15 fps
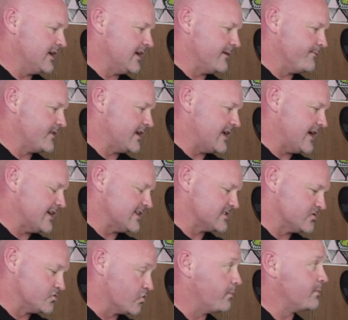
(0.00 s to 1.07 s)
that has
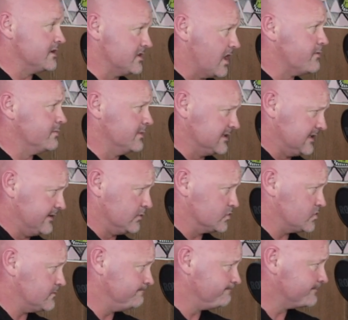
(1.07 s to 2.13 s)
a drop in dopamine
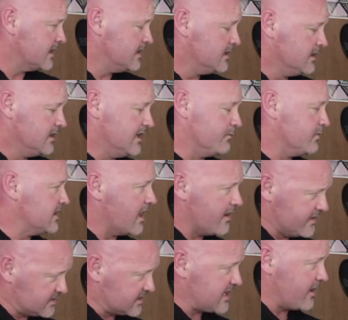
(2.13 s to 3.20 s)
levels. And we know
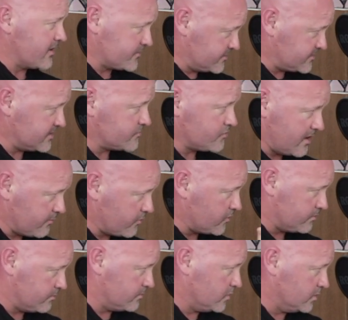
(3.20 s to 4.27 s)
there's a characteristic tremor
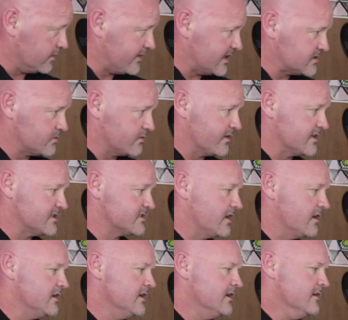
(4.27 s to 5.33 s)
and all of that sort of thing.
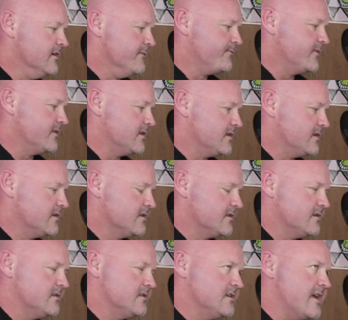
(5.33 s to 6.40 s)
So
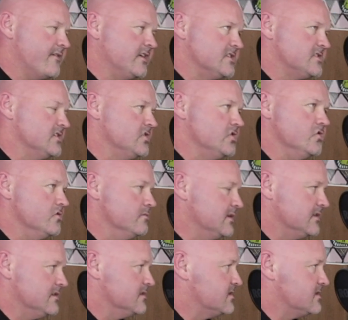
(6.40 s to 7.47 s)
the evidence in
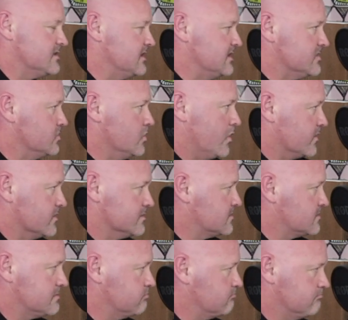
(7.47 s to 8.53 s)
humans is not
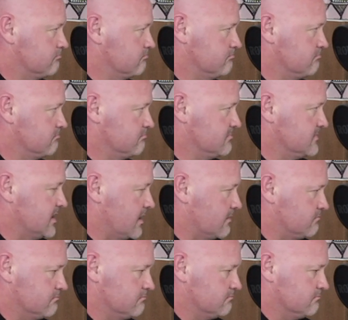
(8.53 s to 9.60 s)
as,
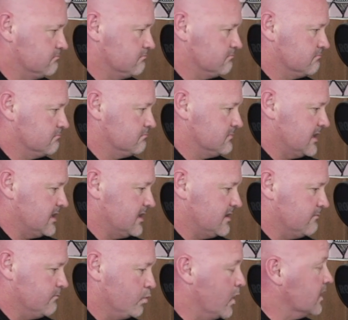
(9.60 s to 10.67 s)

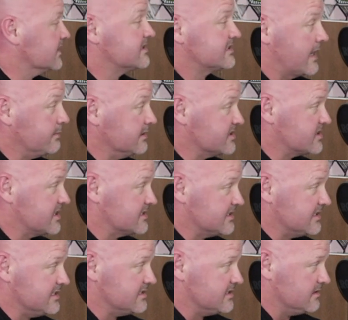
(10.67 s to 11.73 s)
well established as
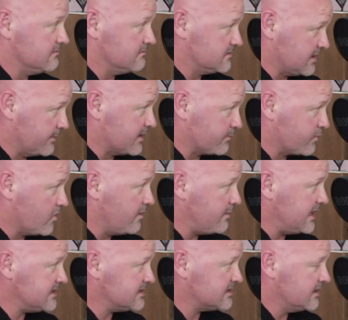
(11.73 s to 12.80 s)
it is in some of the
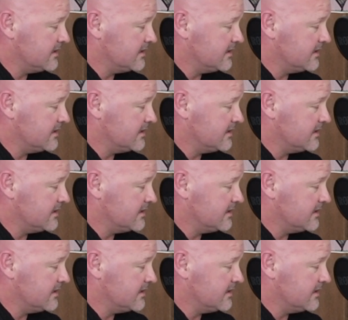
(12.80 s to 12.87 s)
primates.